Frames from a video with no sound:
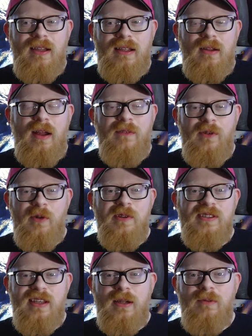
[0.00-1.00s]
Like, I've
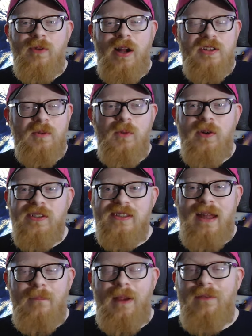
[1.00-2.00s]
always said it, Roger Moore is
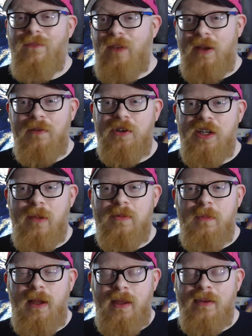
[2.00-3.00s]
not my favorite
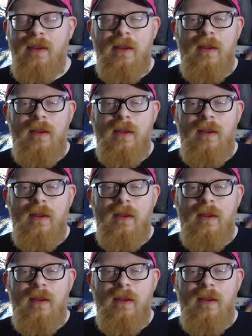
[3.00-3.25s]
James Bond,